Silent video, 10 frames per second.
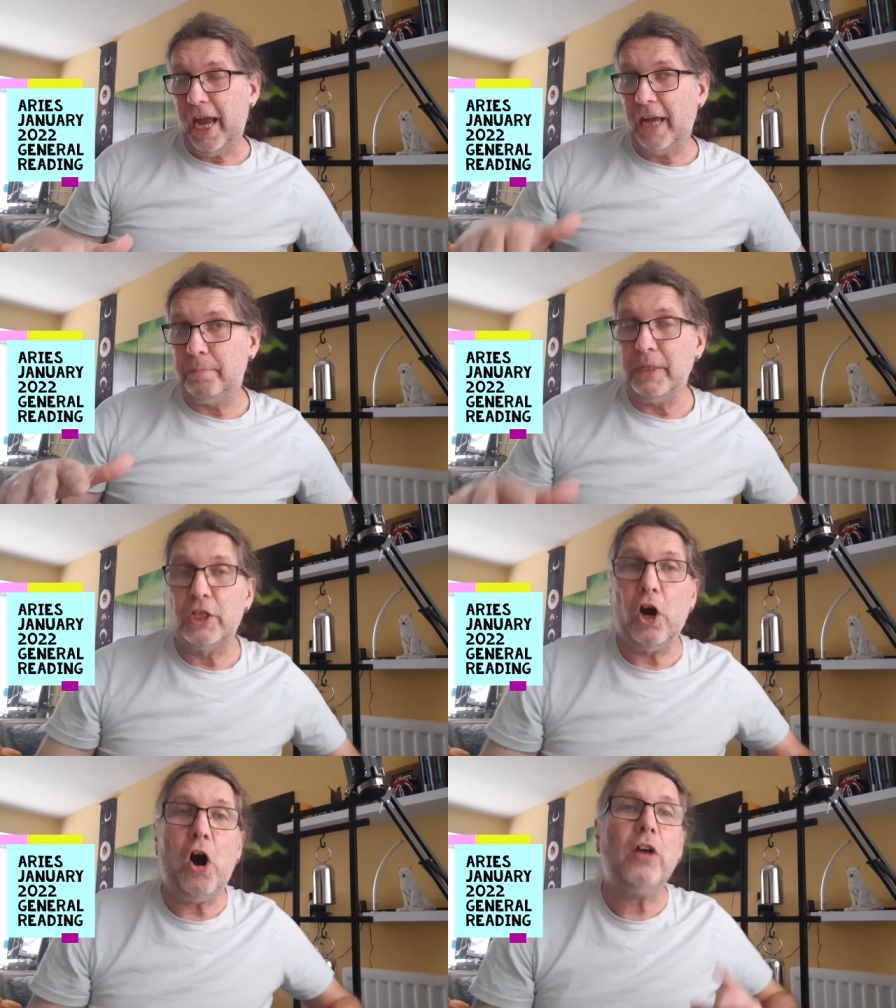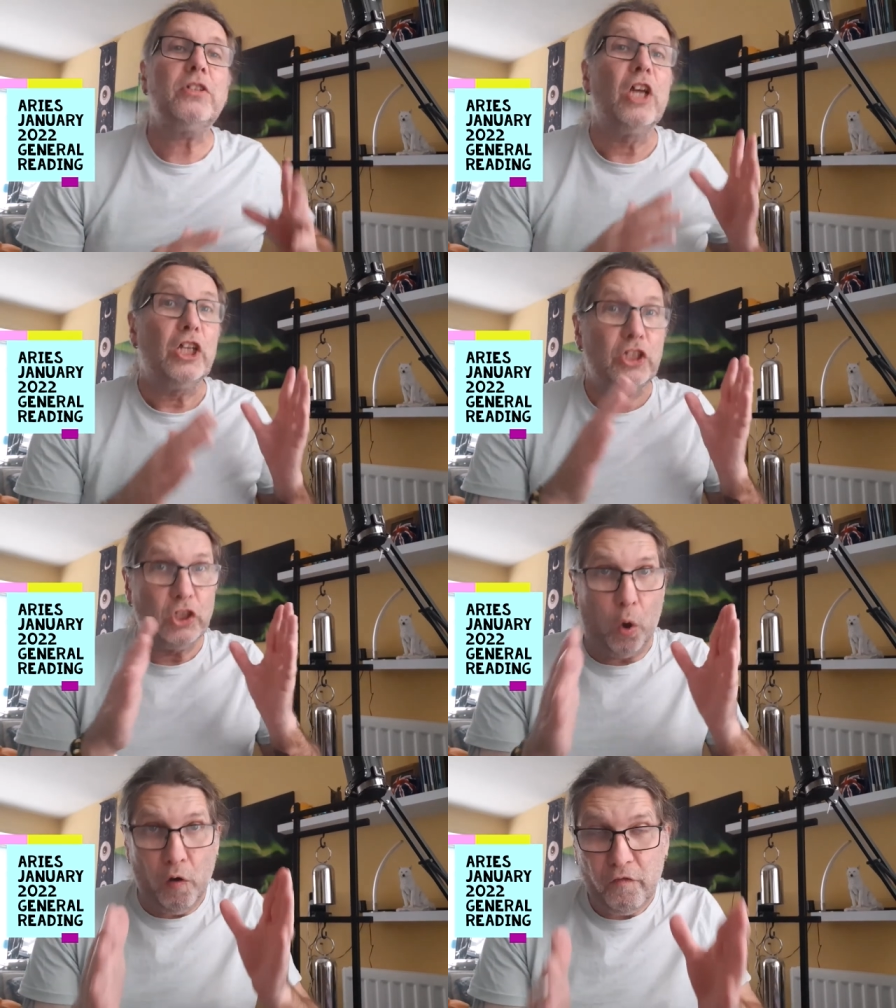And because
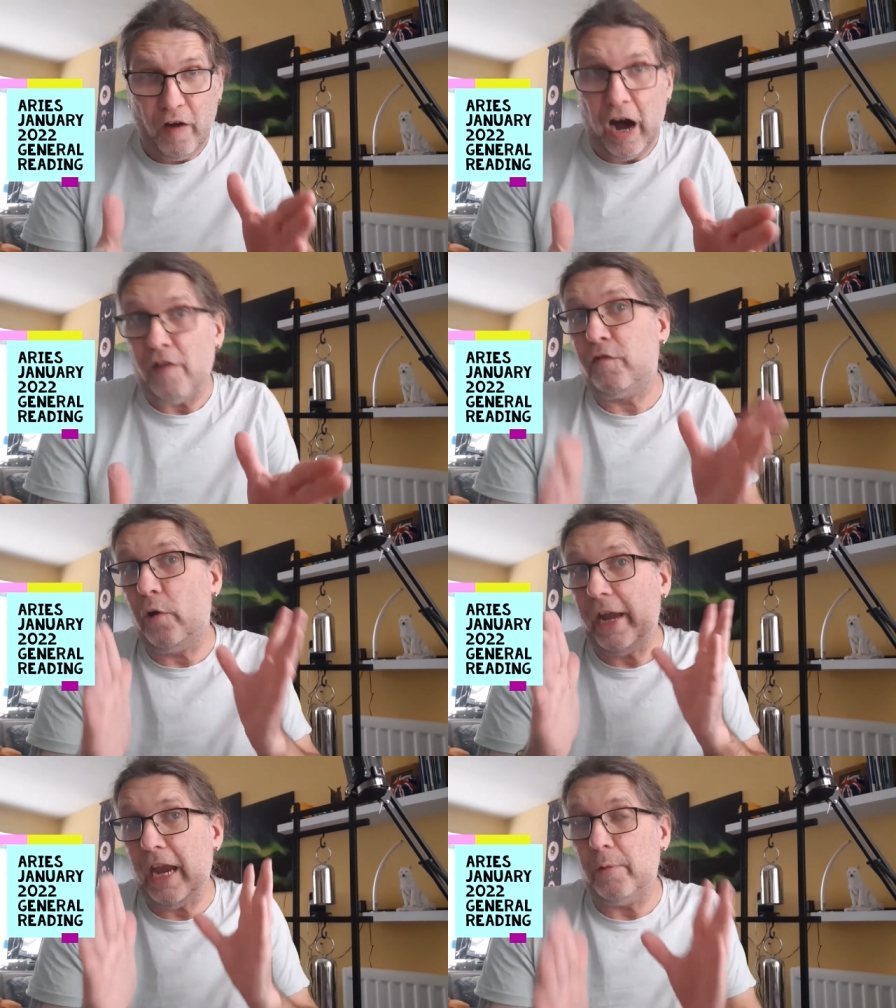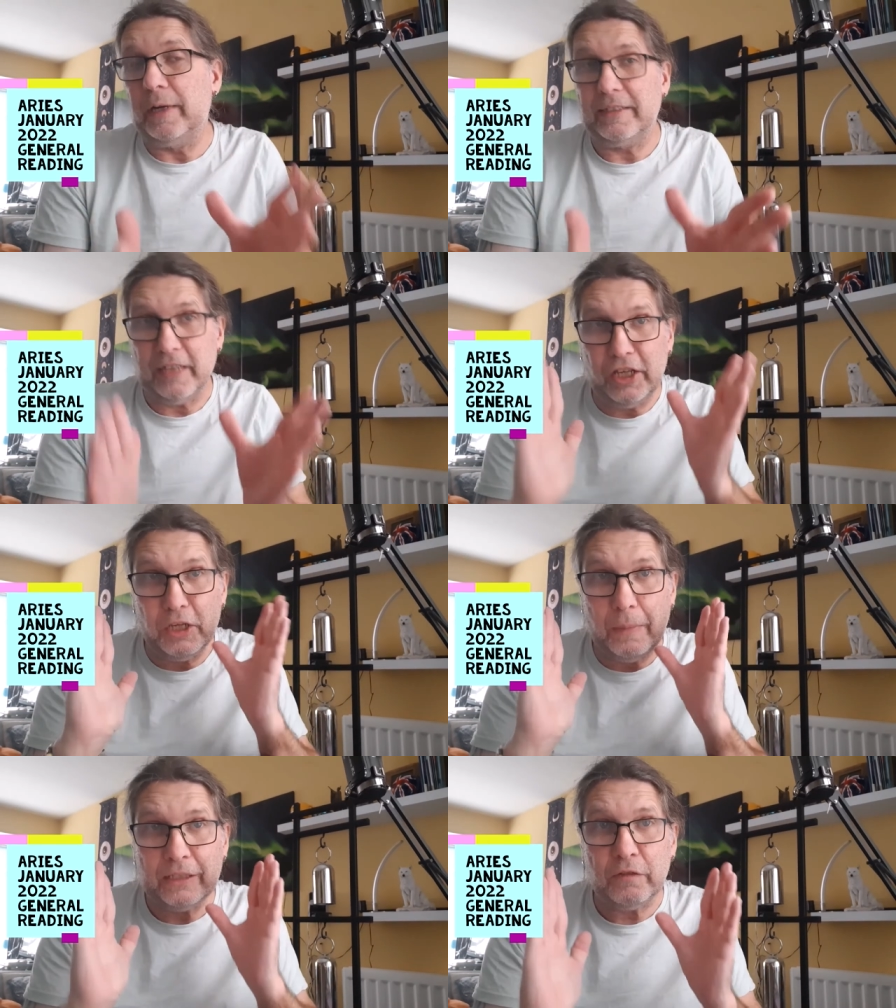so far for Aries in the
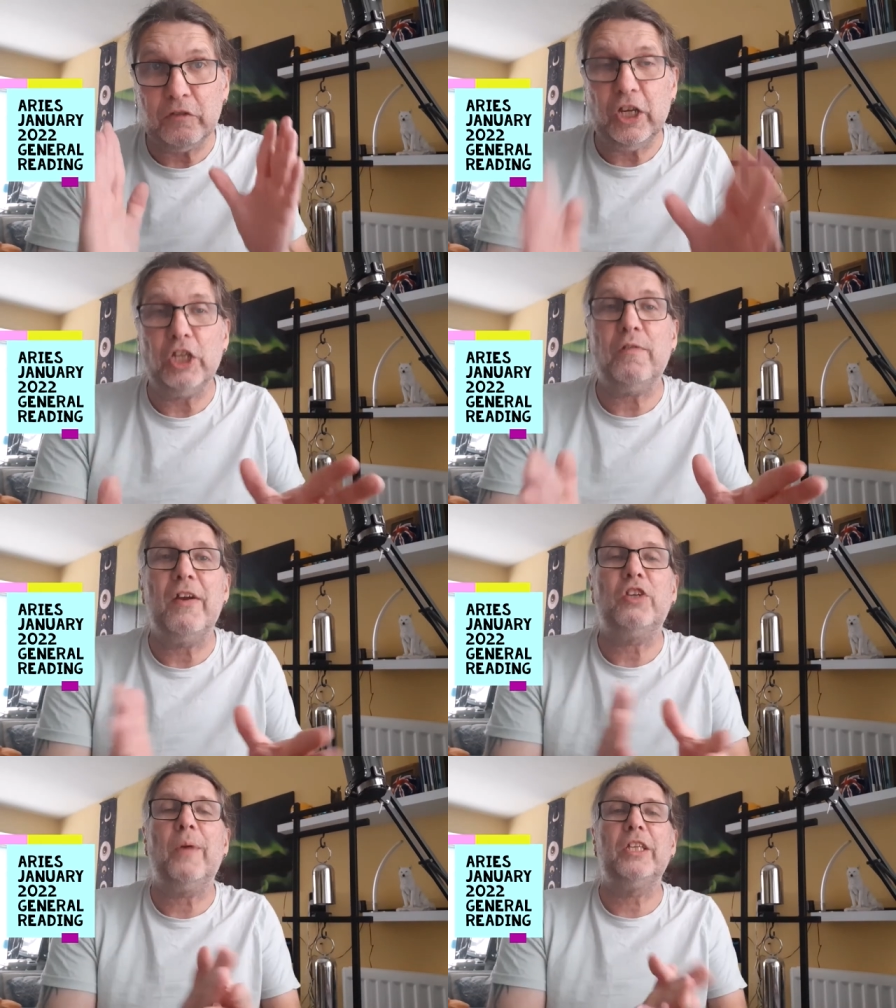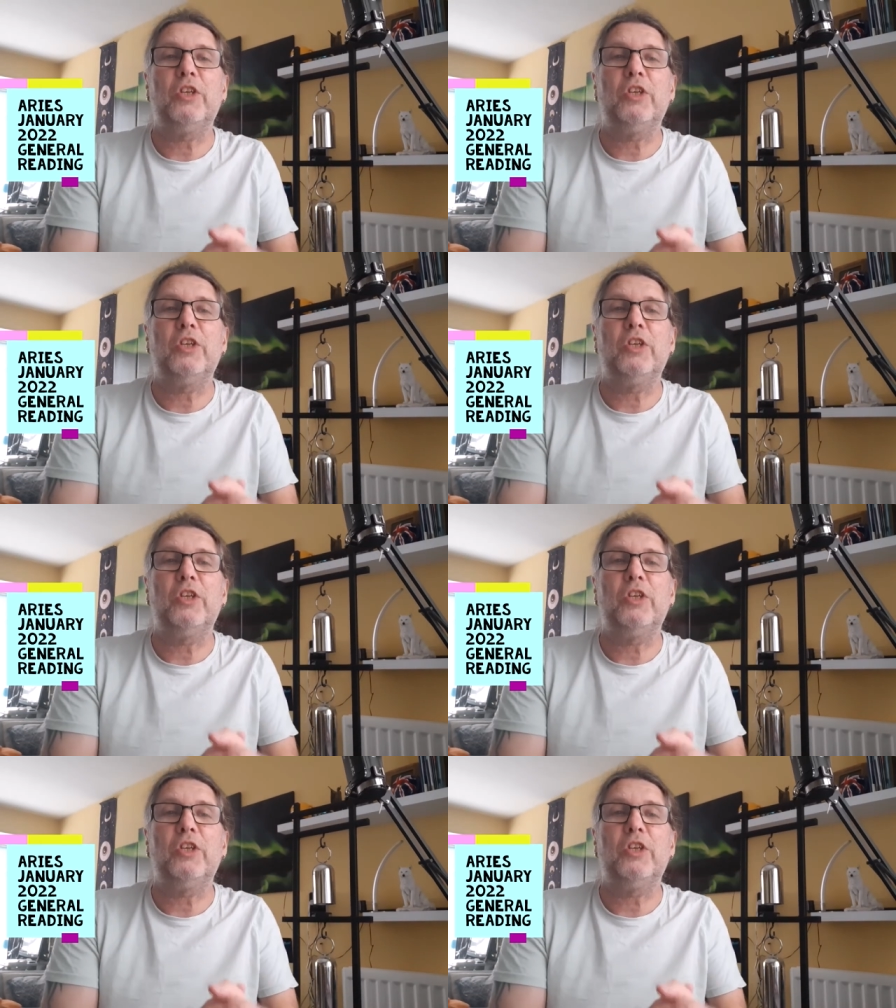month of January twenty